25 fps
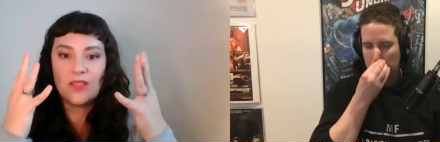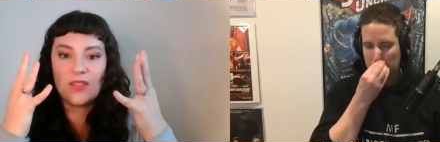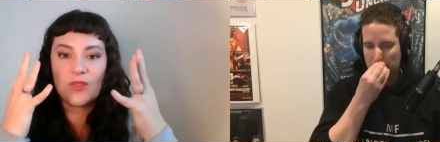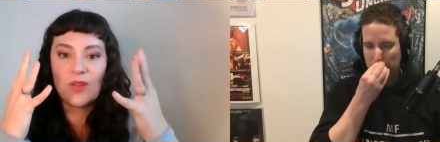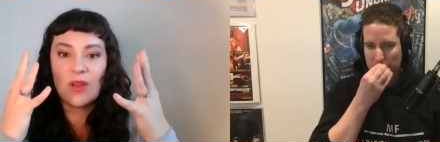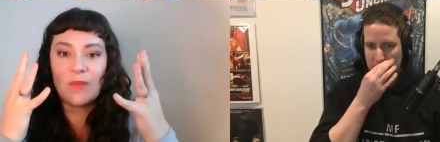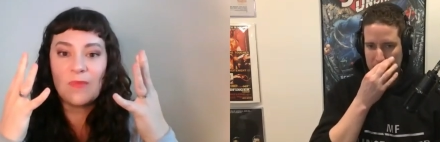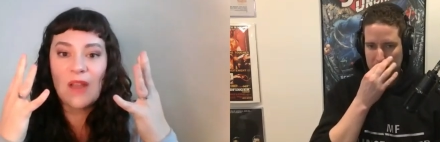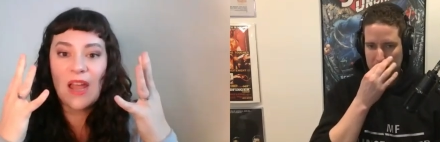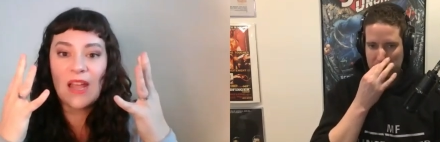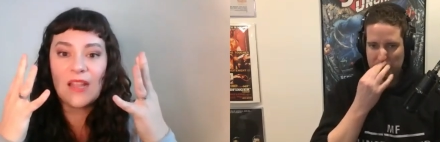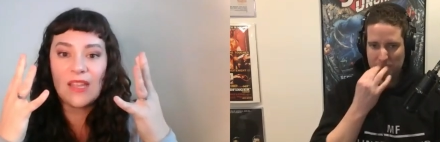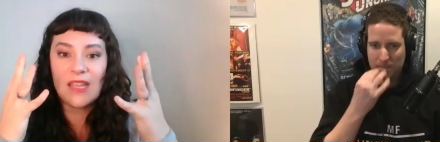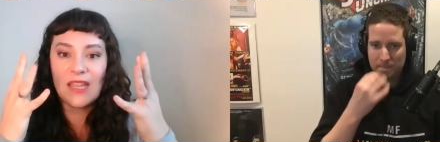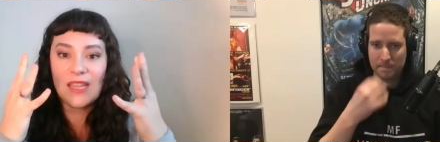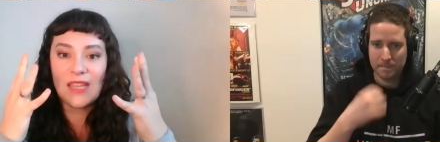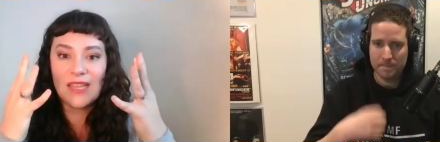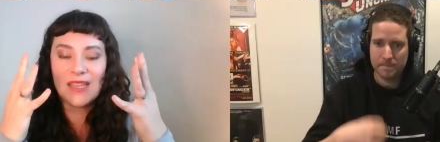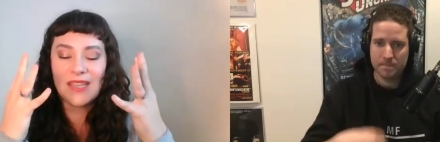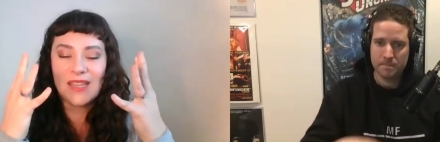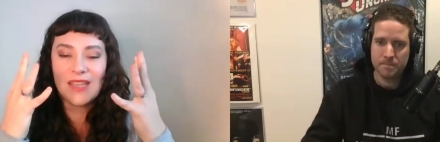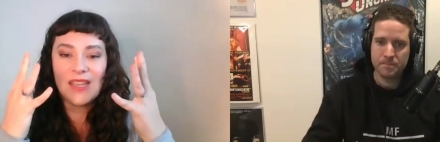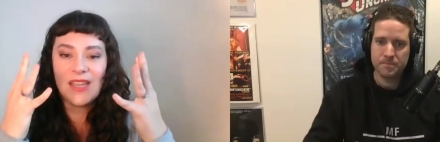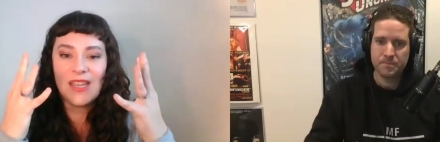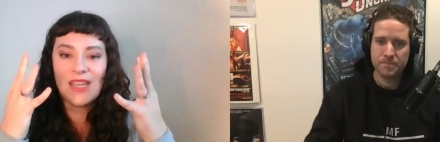Speaker 1: so I'm not like
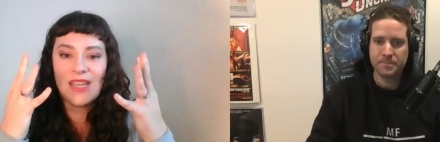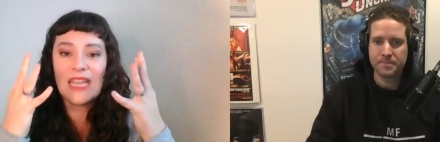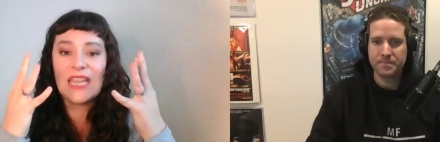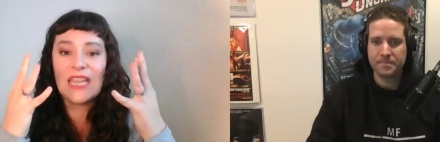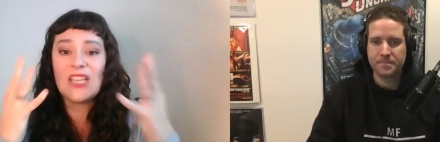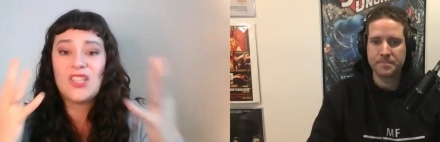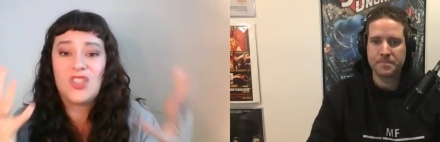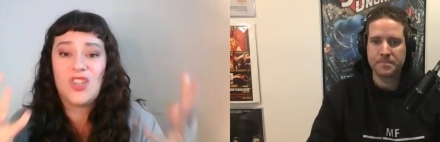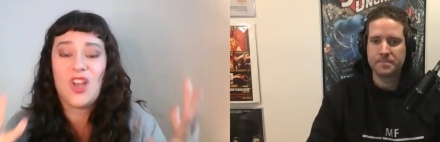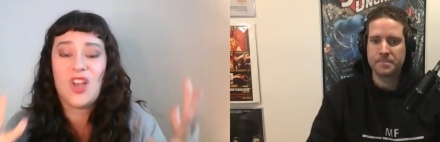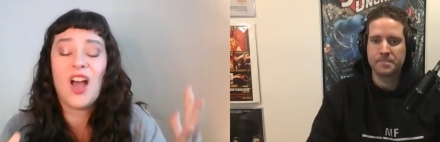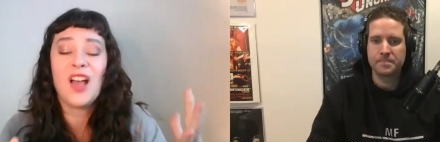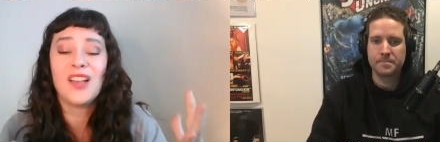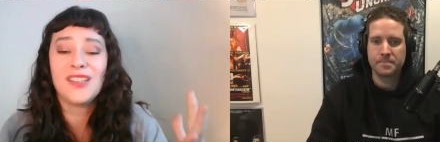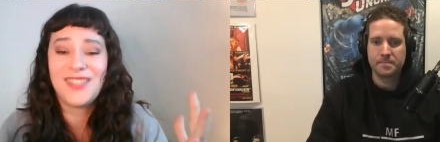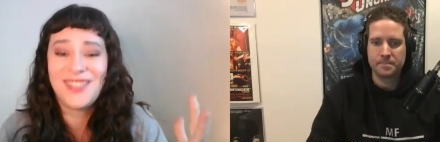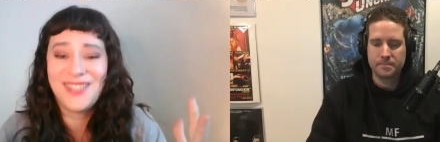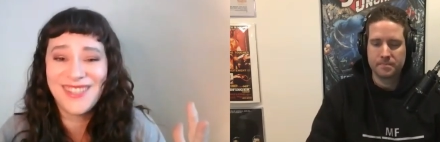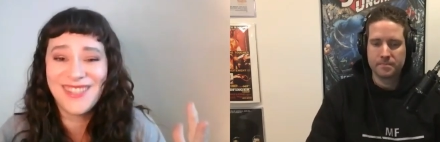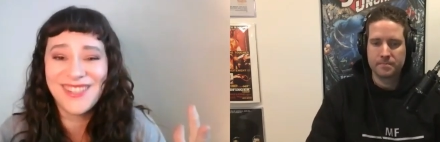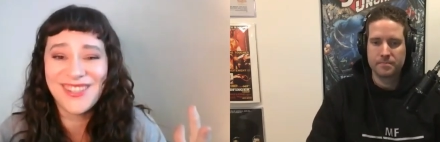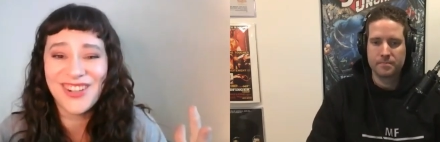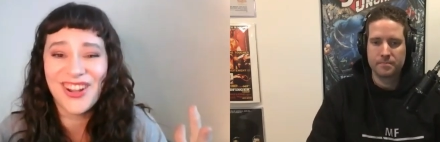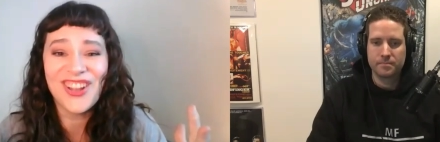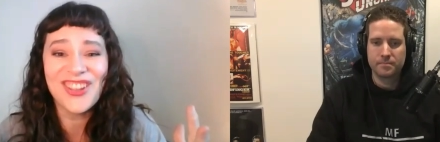
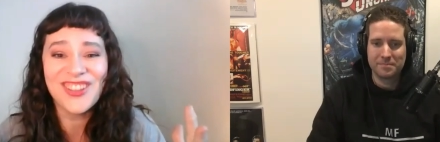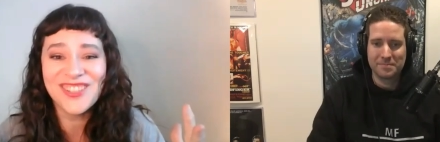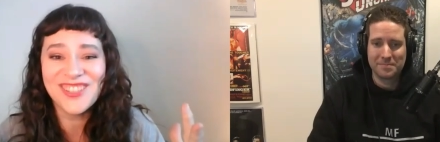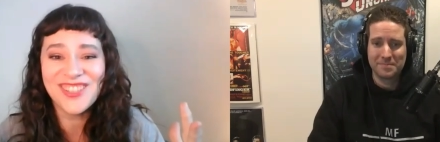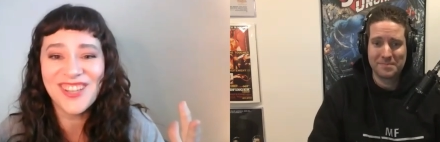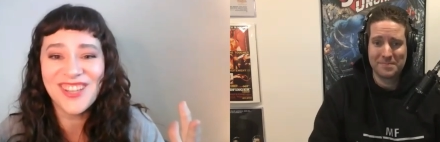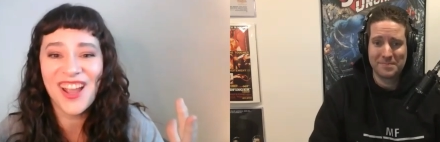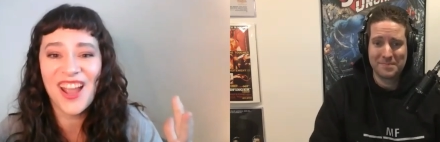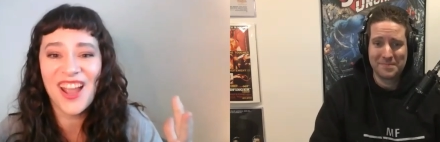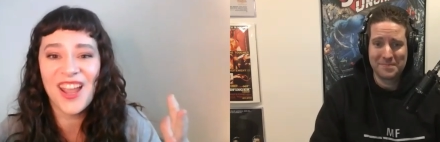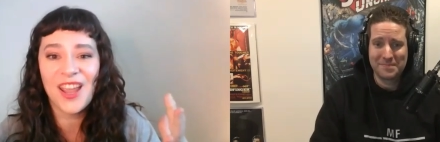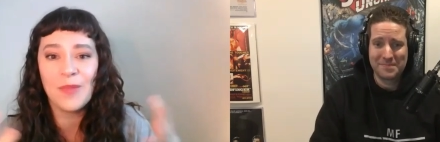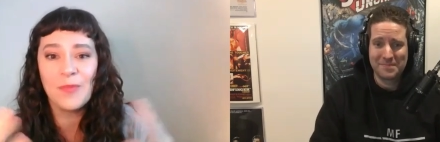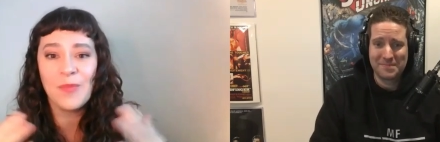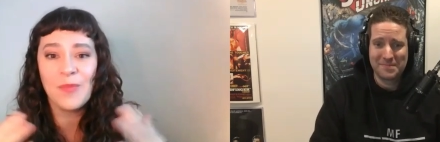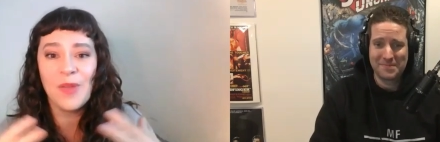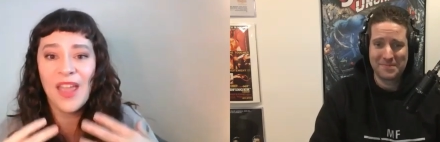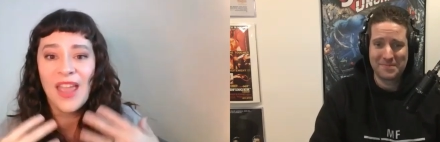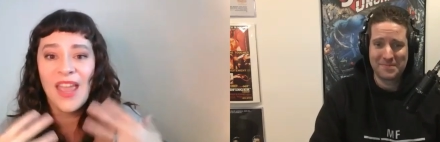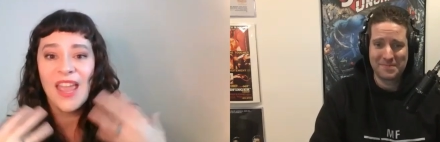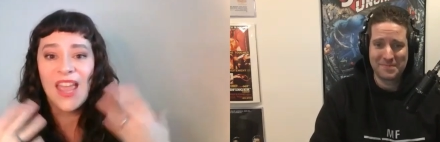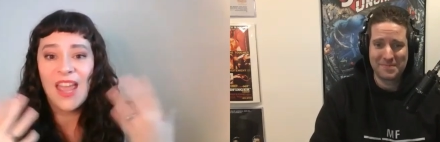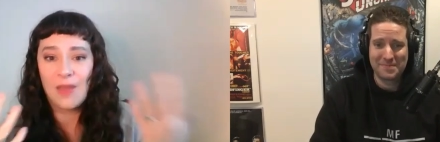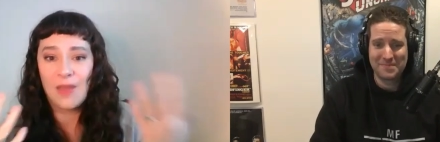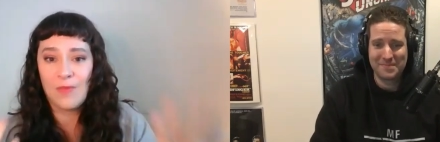exhausted all the time
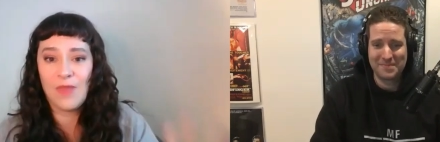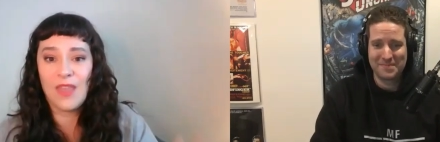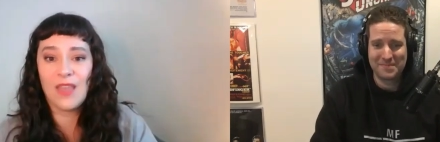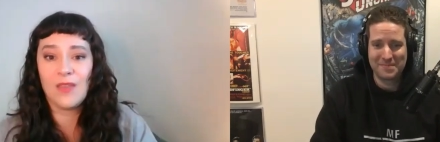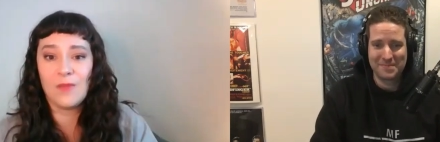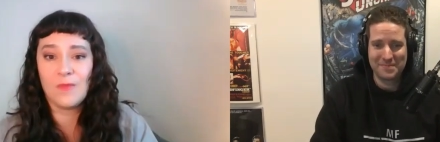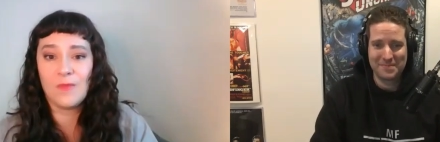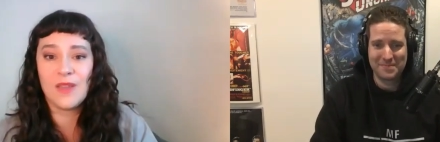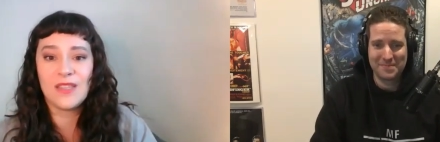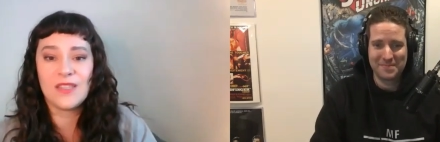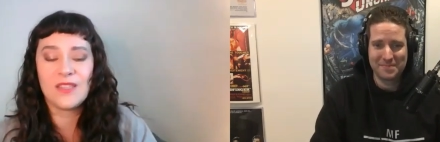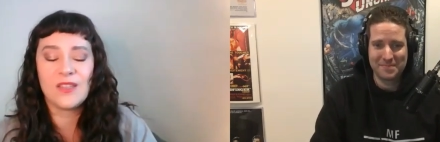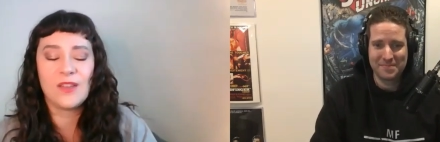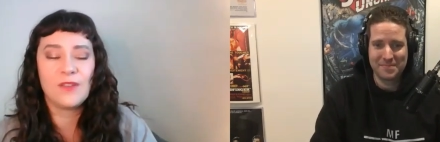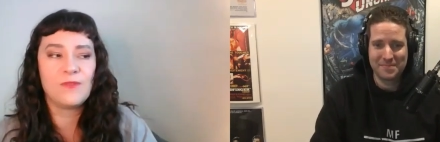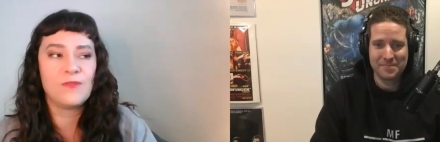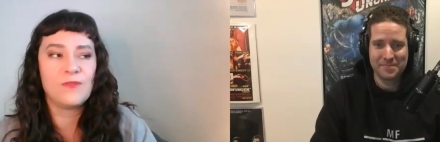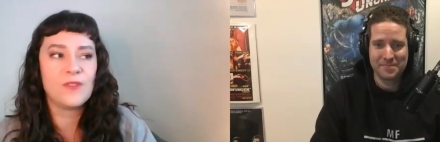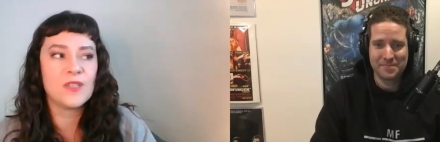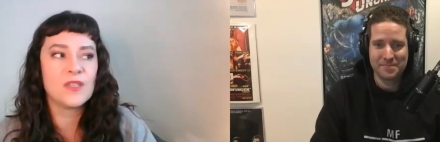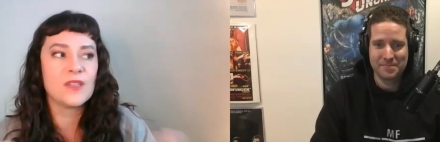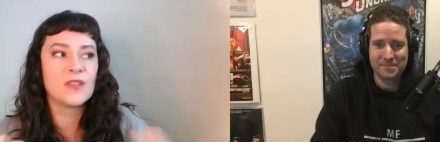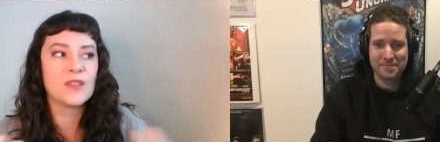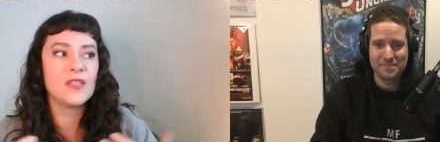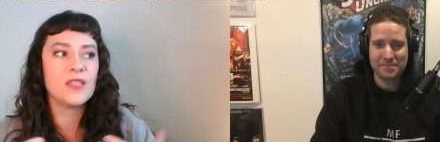and making myself
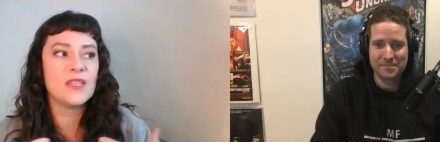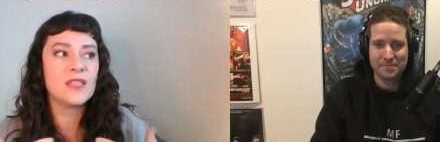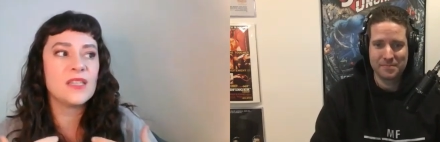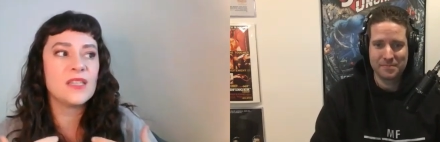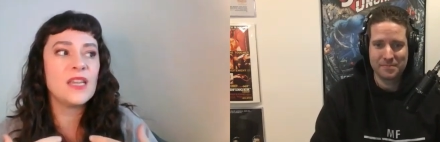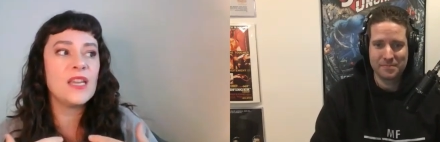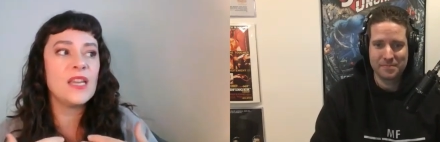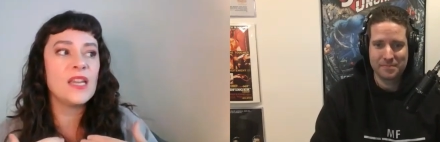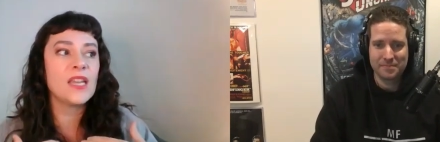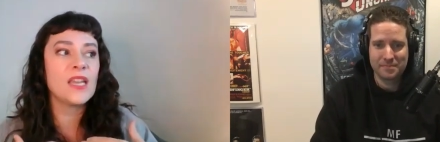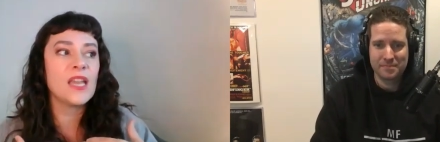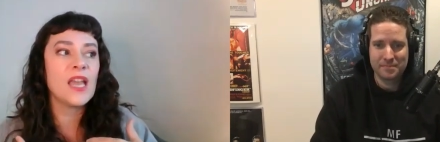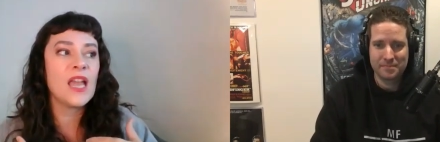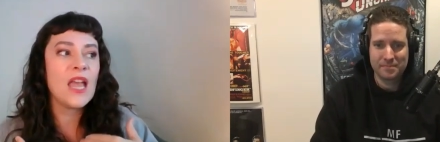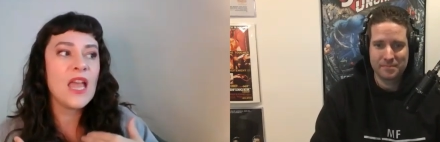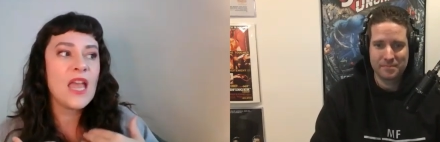physically sick.